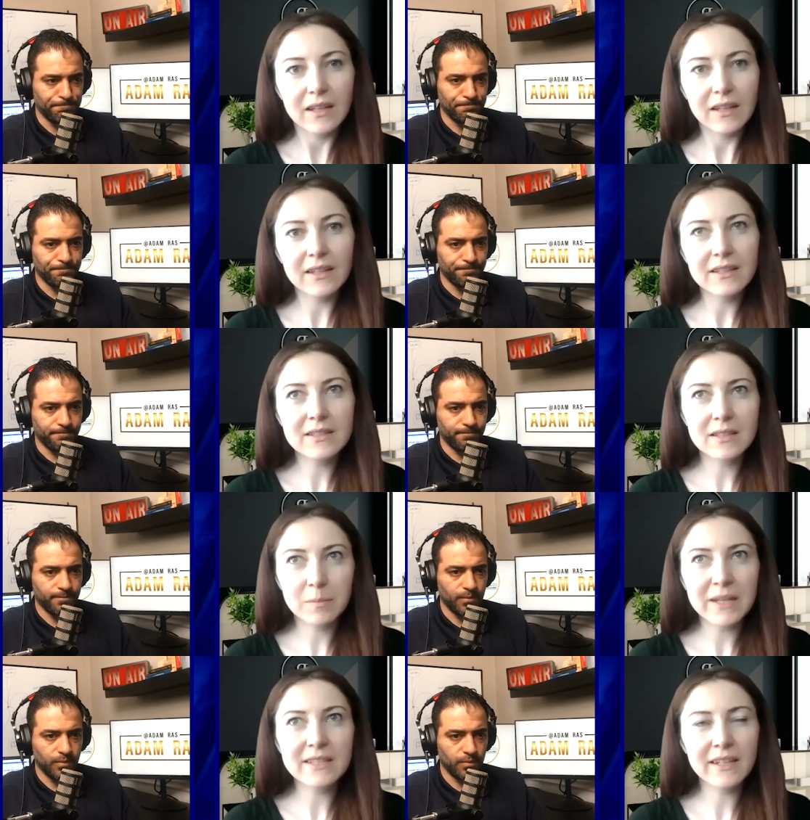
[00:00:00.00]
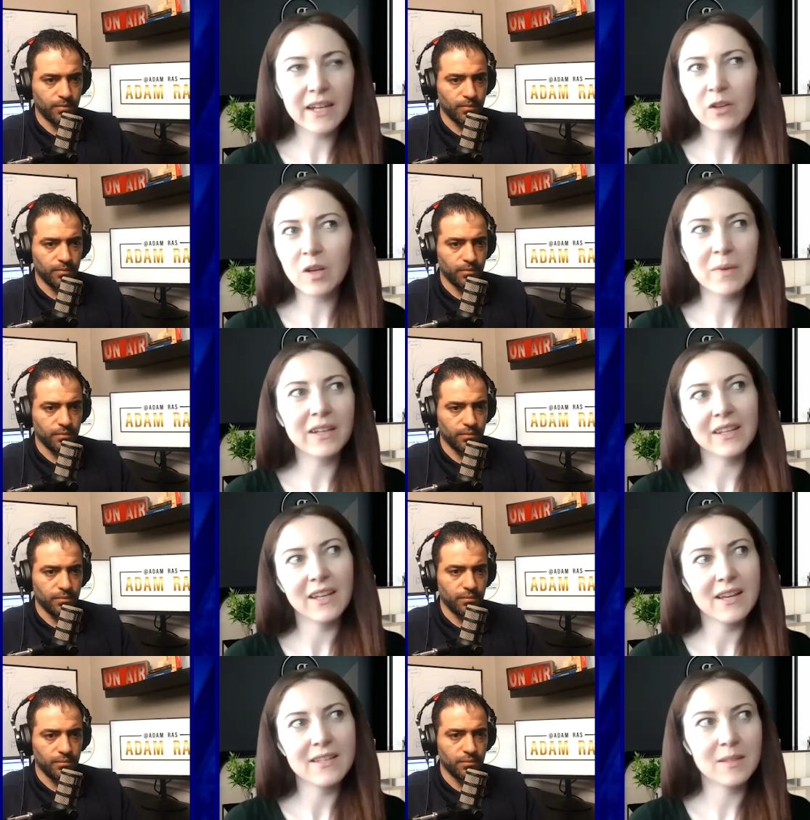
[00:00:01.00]
Speaker 1: He's based in Calgary, but
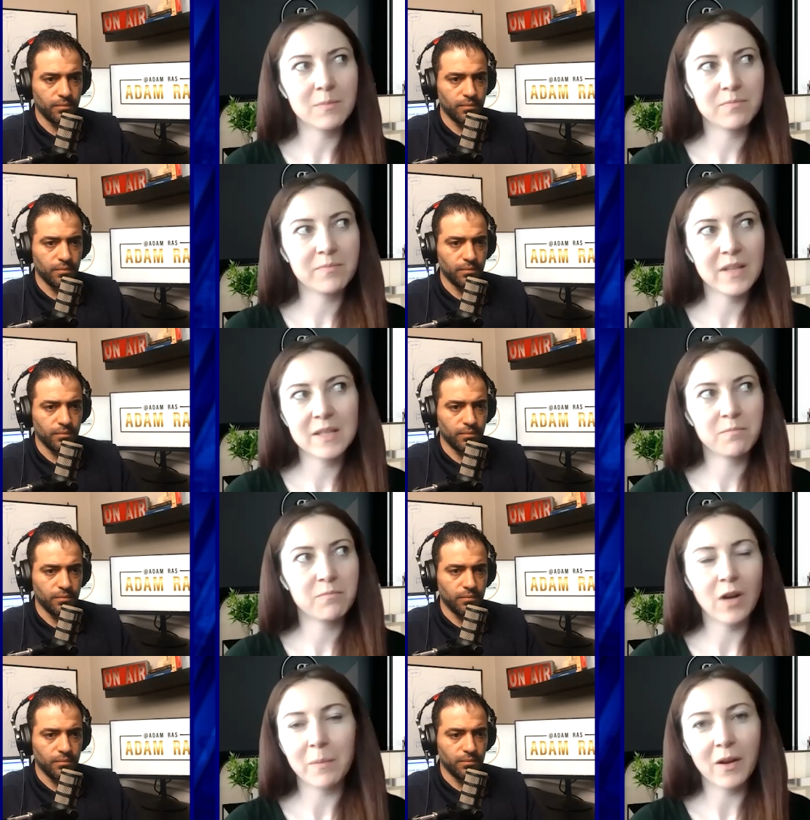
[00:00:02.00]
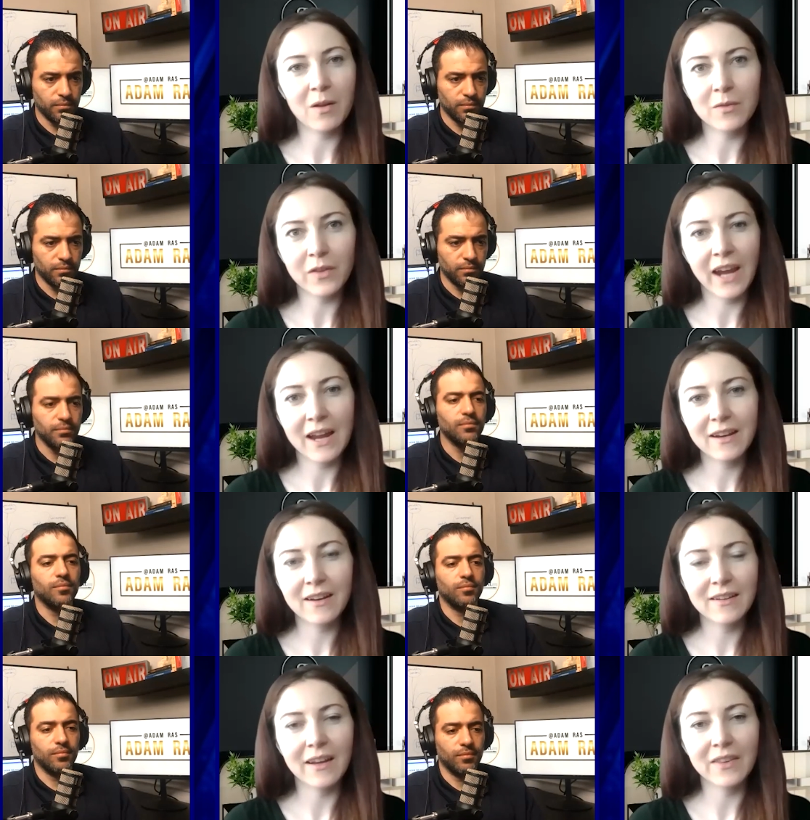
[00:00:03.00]
he has his property all over
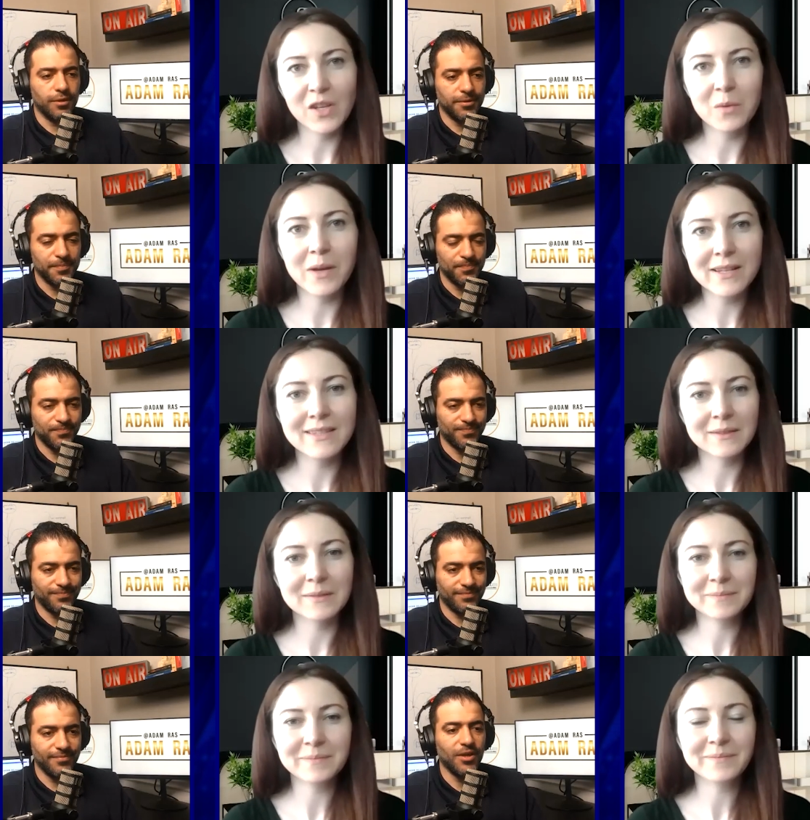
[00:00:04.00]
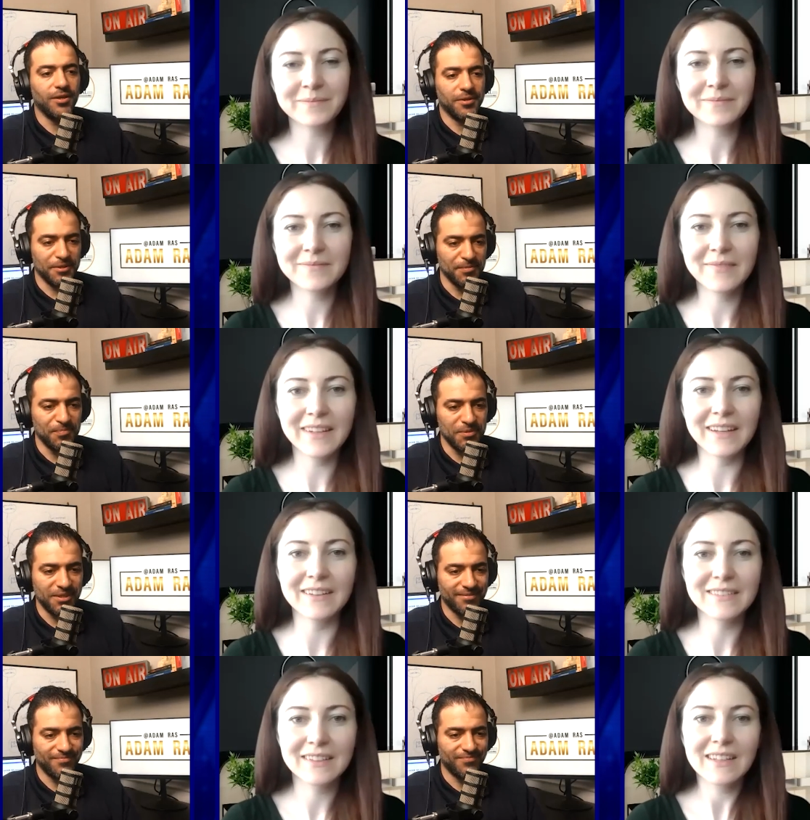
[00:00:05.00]
Canada and the yeah. US. Yeah, yeah.
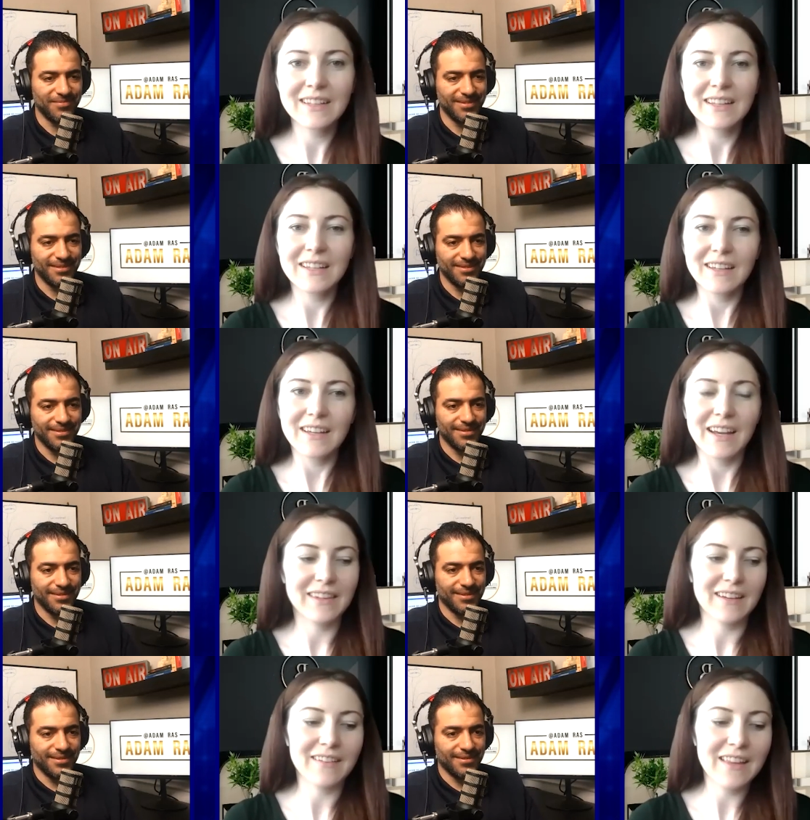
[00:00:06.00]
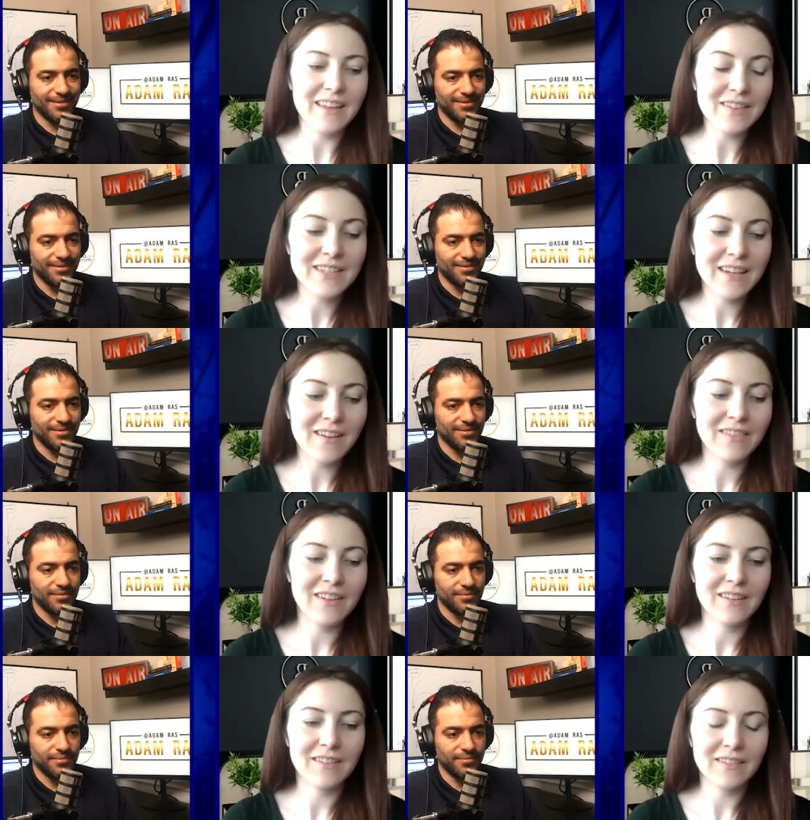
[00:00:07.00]
yeah. And yeah. And I'd say on
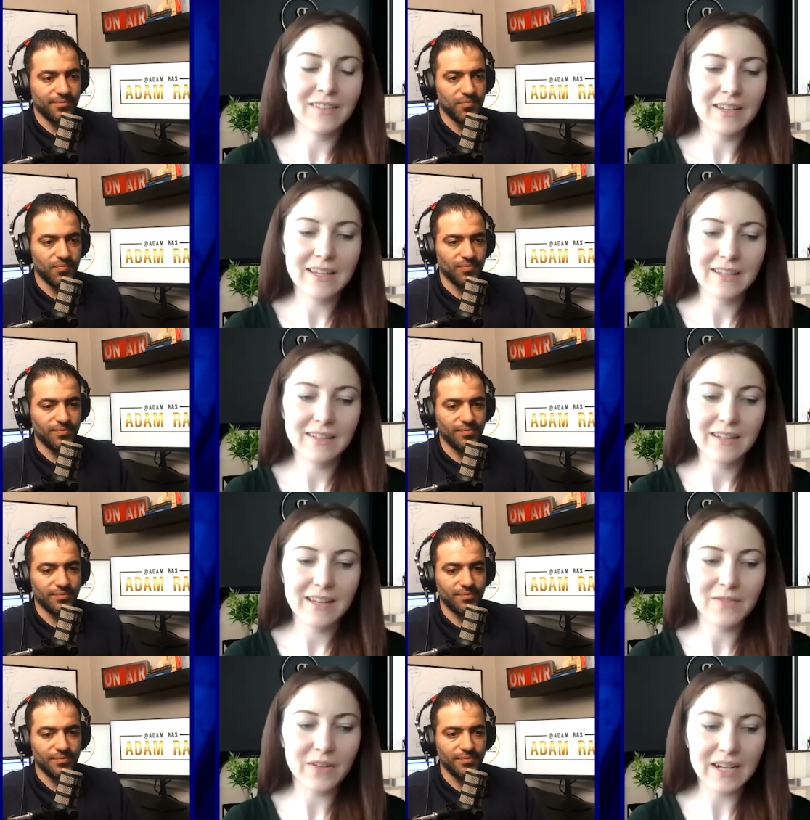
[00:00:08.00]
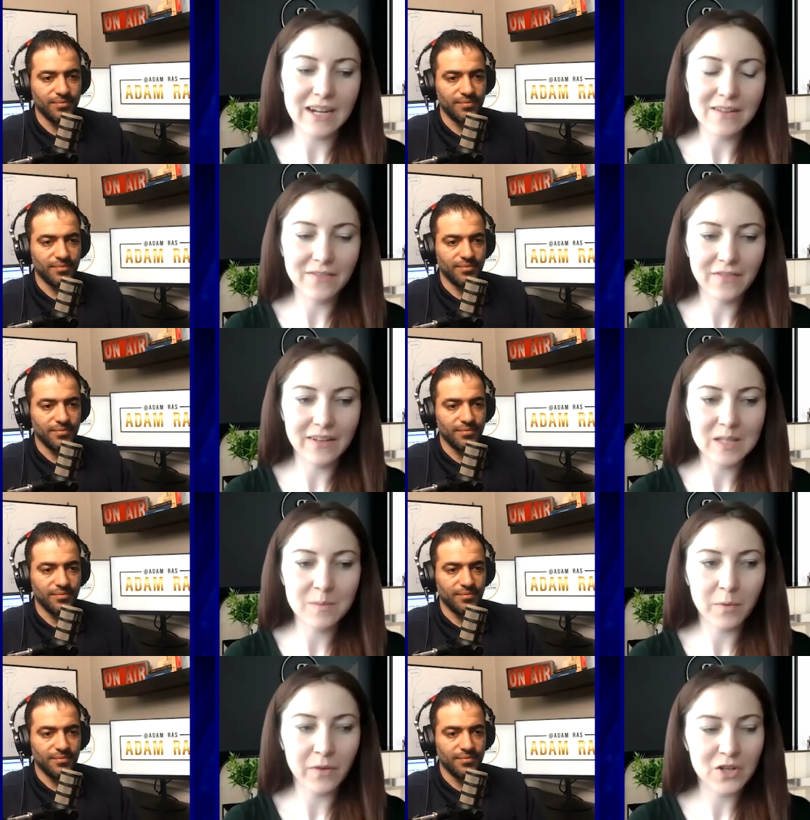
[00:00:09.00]
the for kind of uh.
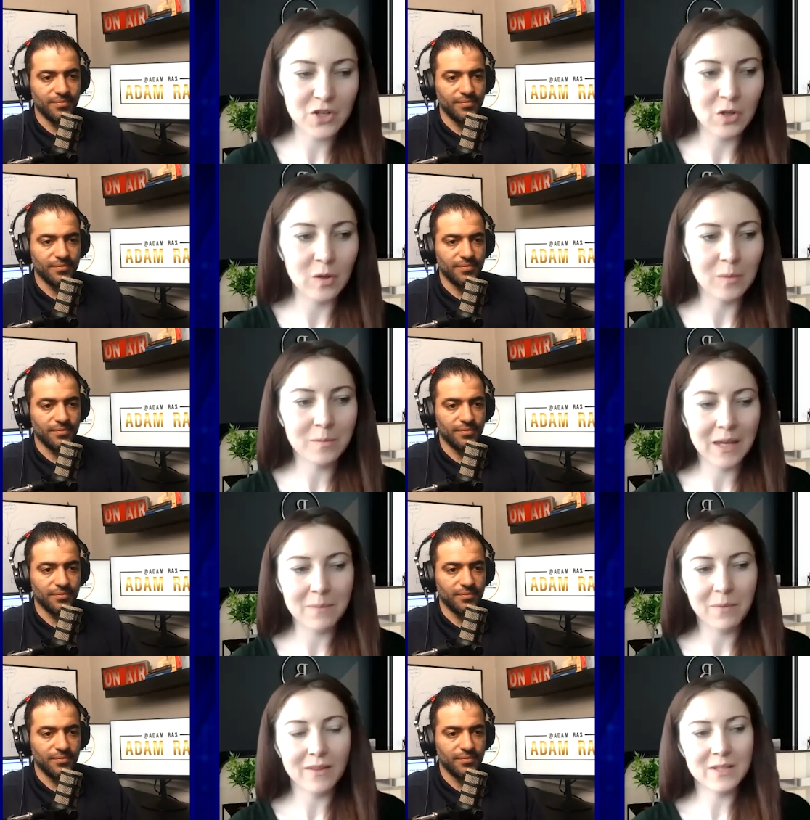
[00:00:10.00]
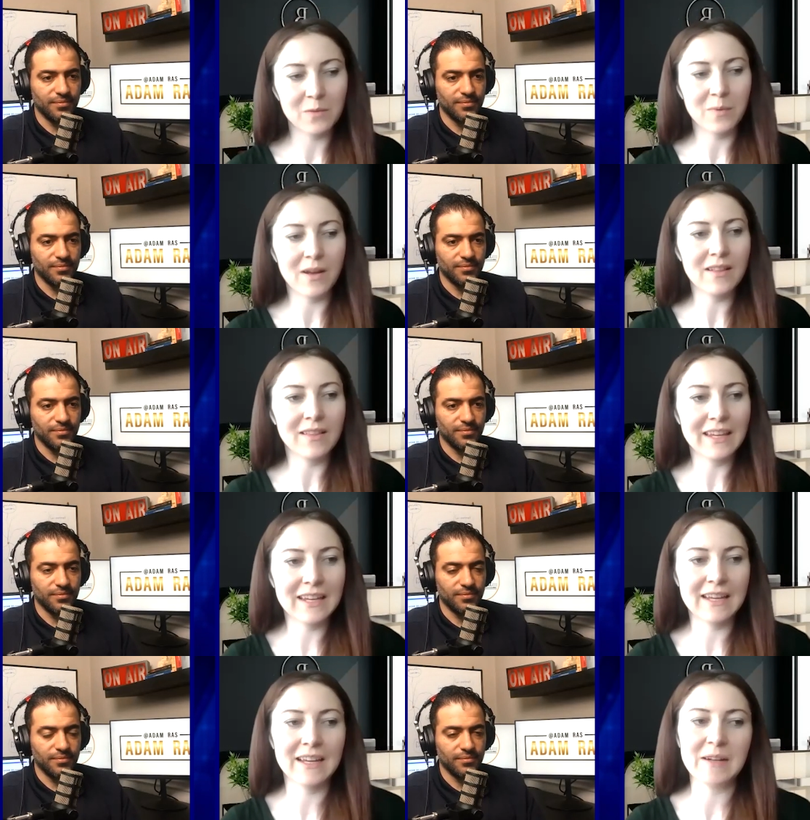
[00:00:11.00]
inspirational people as well, like
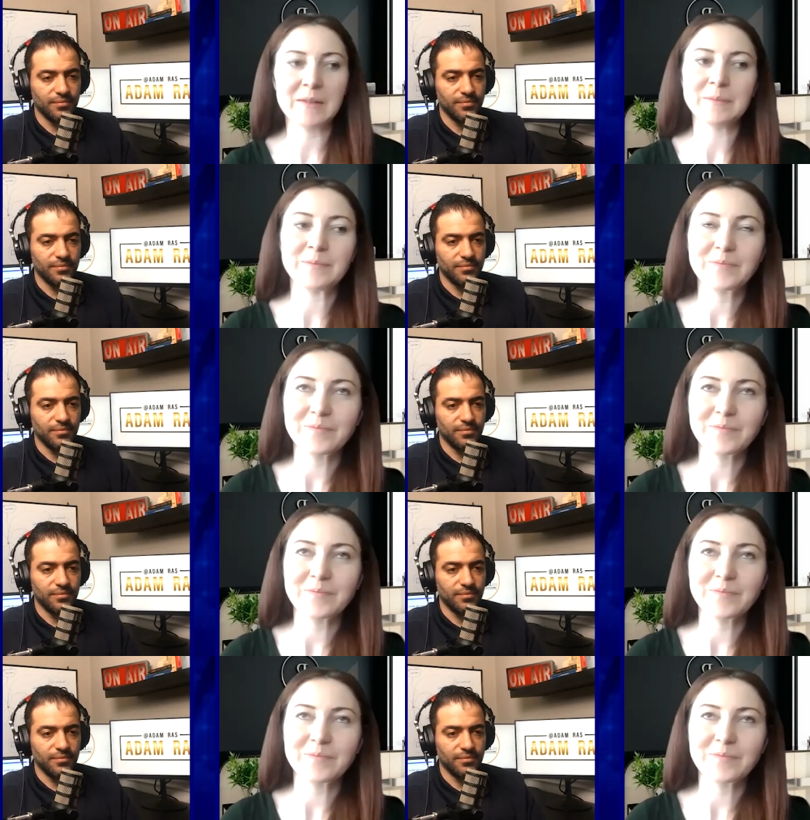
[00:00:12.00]
um,